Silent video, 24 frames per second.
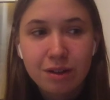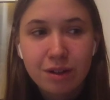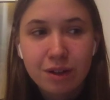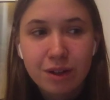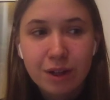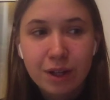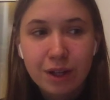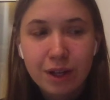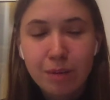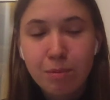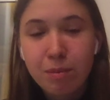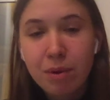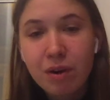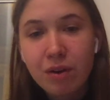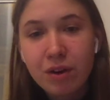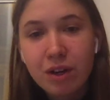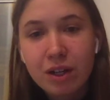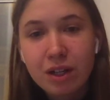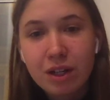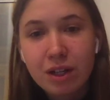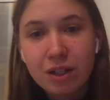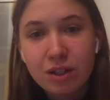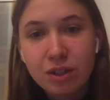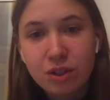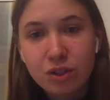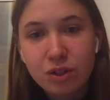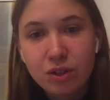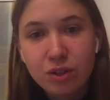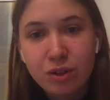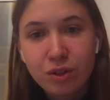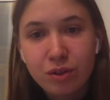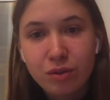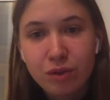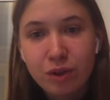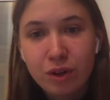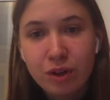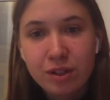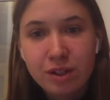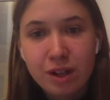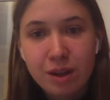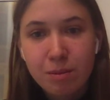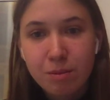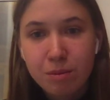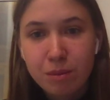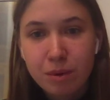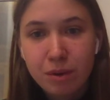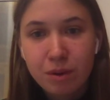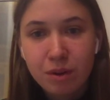comparing it to, for
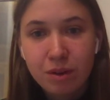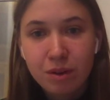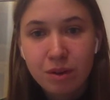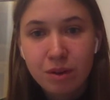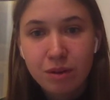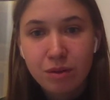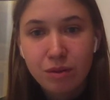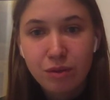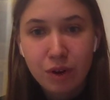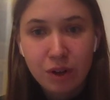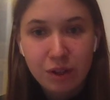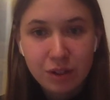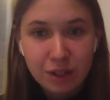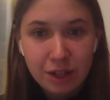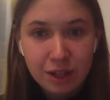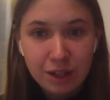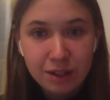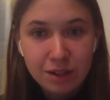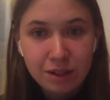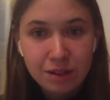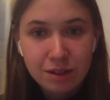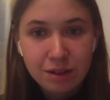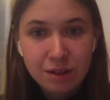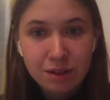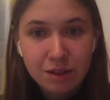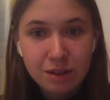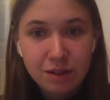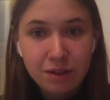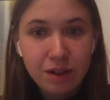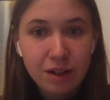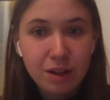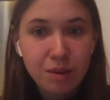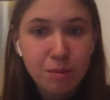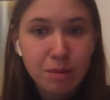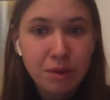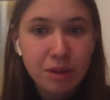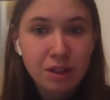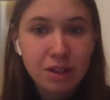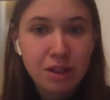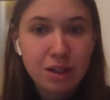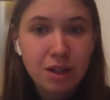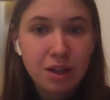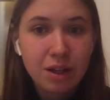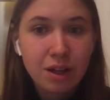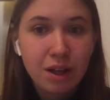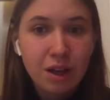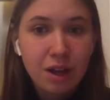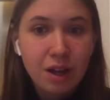example, front-end development,
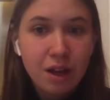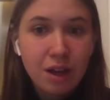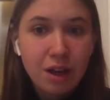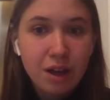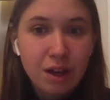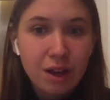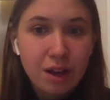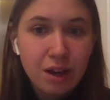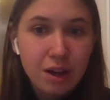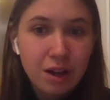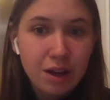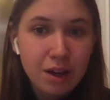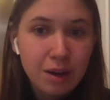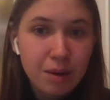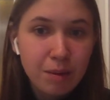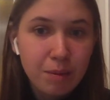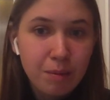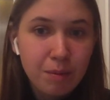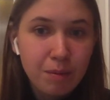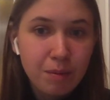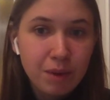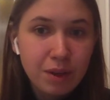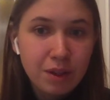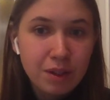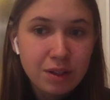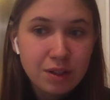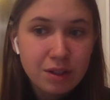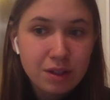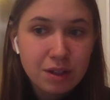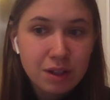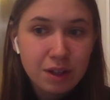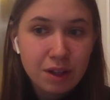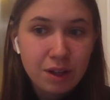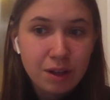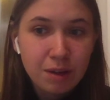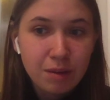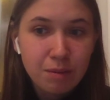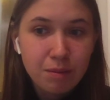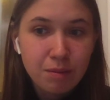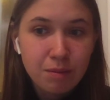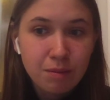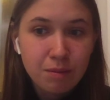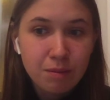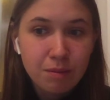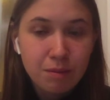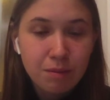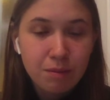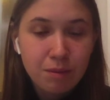it's a
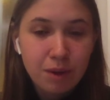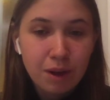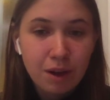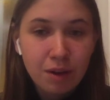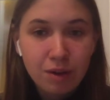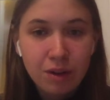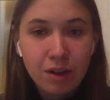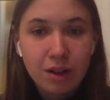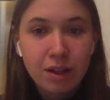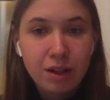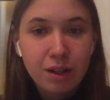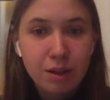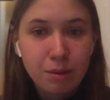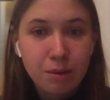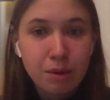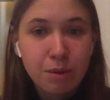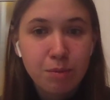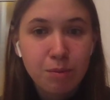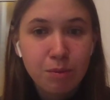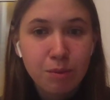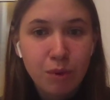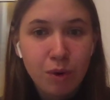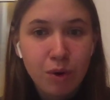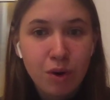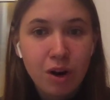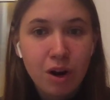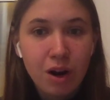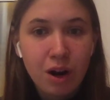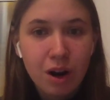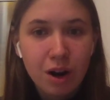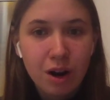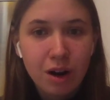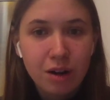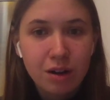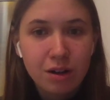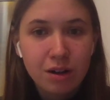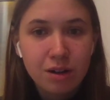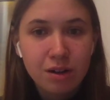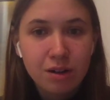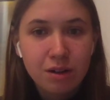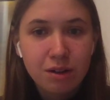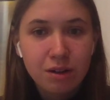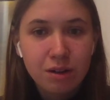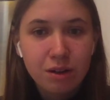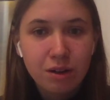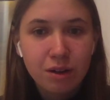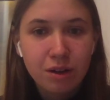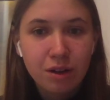little bit more hard
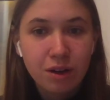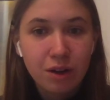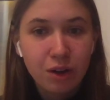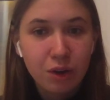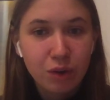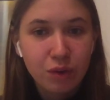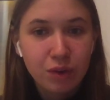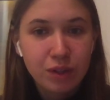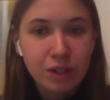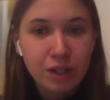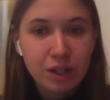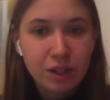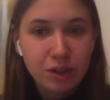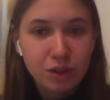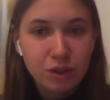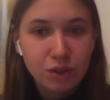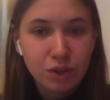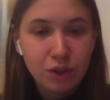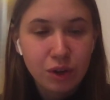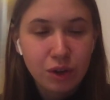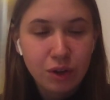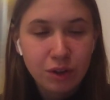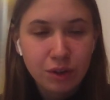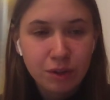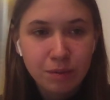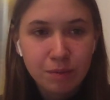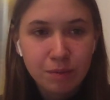of a skill to learn.